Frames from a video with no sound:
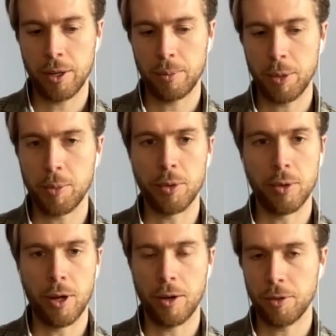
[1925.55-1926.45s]

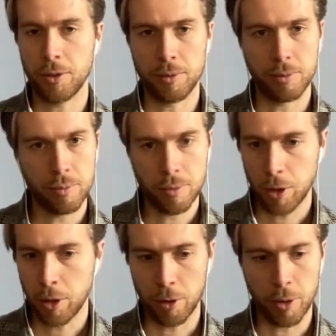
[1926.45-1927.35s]
people often
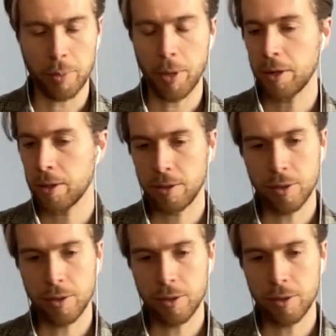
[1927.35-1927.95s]
are recommended,